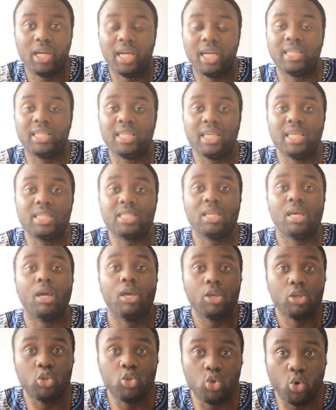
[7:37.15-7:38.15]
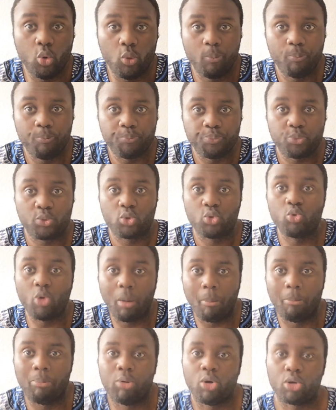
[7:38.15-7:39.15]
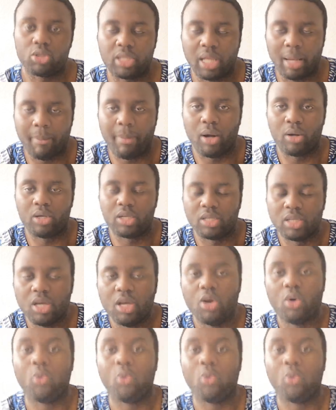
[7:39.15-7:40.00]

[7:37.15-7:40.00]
It is you. You are blocked about it.